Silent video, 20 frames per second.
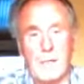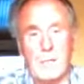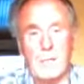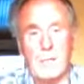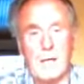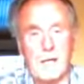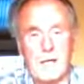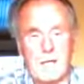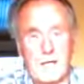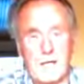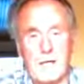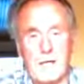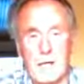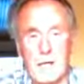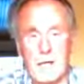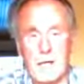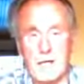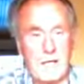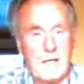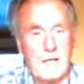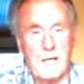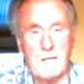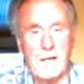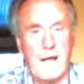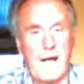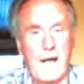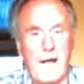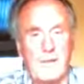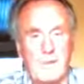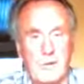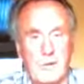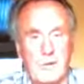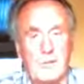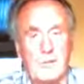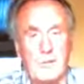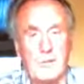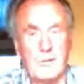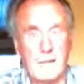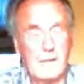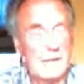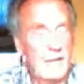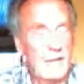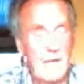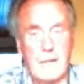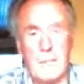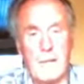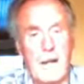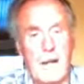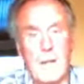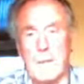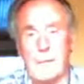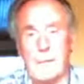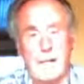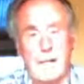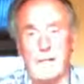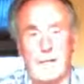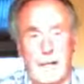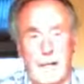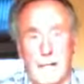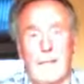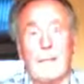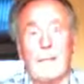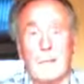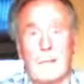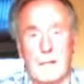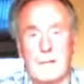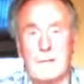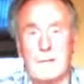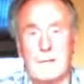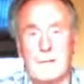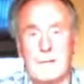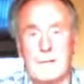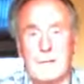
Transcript: WRC cars, any of the half dozen, I'd be happy enough with any one of them.